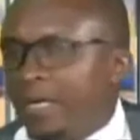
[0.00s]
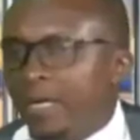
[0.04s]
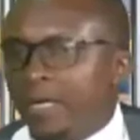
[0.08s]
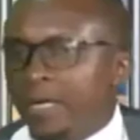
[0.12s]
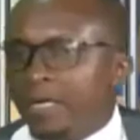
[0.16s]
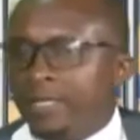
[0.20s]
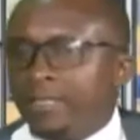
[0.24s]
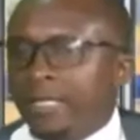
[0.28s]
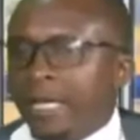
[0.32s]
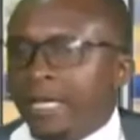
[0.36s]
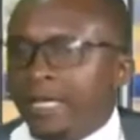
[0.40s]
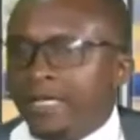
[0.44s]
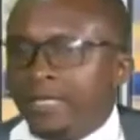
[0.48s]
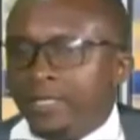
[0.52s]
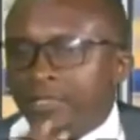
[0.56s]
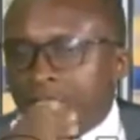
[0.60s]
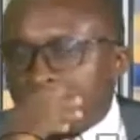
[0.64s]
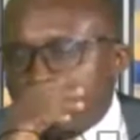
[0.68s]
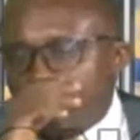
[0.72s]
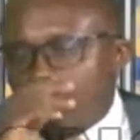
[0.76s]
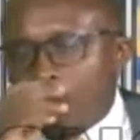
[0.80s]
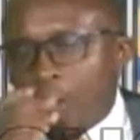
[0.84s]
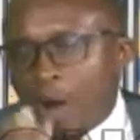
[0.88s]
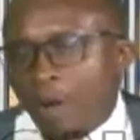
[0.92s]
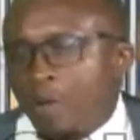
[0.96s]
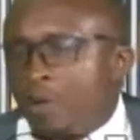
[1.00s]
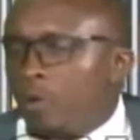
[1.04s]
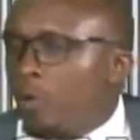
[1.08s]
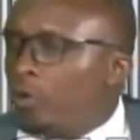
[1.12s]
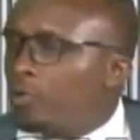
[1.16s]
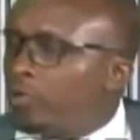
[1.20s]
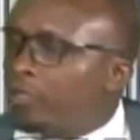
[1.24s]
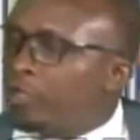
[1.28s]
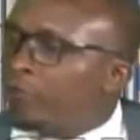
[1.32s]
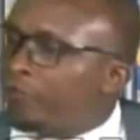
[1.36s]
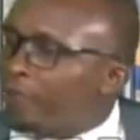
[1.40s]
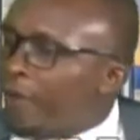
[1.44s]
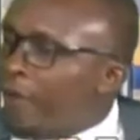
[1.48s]
There, you see, when you go to the
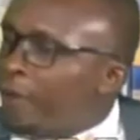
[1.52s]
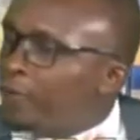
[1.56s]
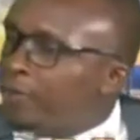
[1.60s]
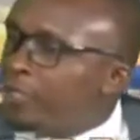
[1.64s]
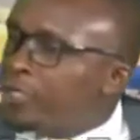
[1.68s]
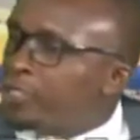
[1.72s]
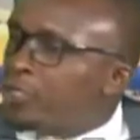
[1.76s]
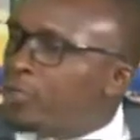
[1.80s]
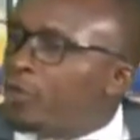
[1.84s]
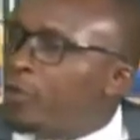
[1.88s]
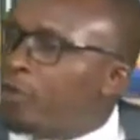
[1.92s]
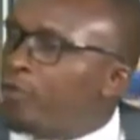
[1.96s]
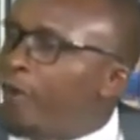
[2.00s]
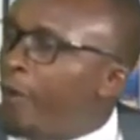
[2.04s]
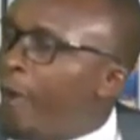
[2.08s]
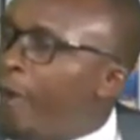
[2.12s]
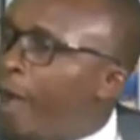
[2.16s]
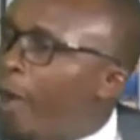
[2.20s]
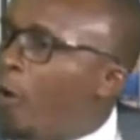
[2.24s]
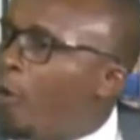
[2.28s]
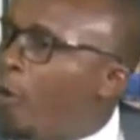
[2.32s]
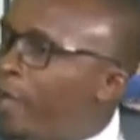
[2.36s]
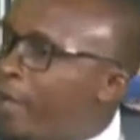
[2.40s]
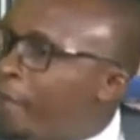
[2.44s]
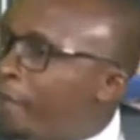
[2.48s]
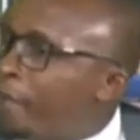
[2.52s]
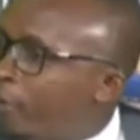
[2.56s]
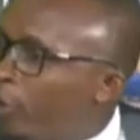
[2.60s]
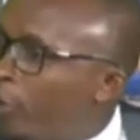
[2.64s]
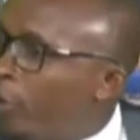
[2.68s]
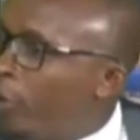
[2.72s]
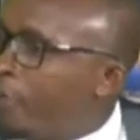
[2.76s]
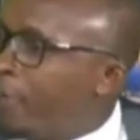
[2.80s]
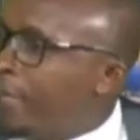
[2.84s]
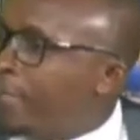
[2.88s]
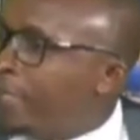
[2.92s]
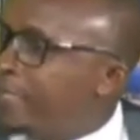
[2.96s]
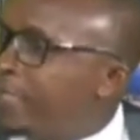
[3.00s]
foundation of our
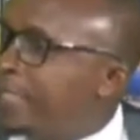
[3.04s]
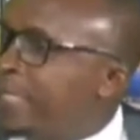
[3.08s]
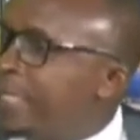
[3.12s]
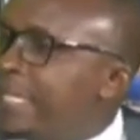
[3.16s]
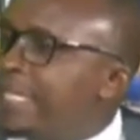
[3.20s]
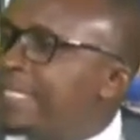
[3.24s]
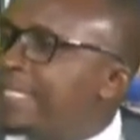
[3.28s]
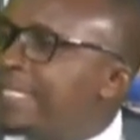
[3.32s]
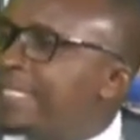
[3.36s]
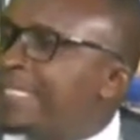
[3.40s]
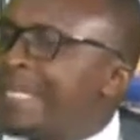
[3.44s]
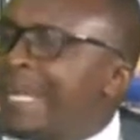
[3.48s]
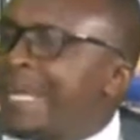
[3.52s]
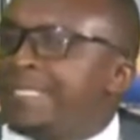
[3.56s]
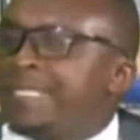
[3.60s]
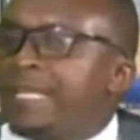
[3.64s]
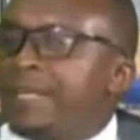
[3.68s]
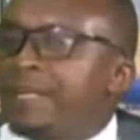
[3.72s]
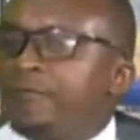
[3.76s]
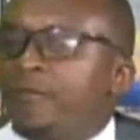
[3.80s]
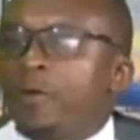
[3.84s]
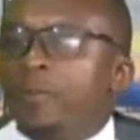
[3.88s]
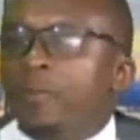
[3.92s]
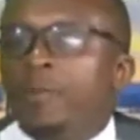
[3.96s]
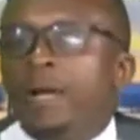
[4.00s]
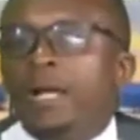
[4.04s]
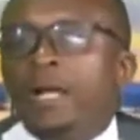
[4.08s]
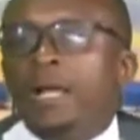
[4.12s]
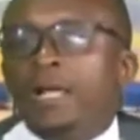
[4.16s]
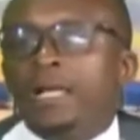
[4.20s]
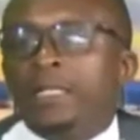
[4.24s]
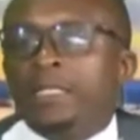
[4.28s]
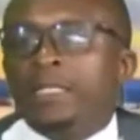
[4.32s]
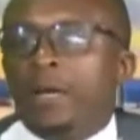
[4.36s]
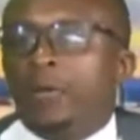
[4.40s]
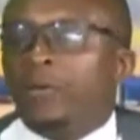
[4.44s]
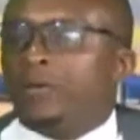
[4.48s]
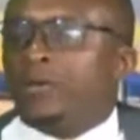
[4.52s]
unemployment, it started from
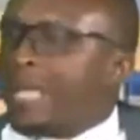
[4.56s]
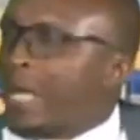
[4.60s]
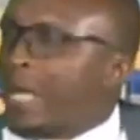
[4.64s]
there was an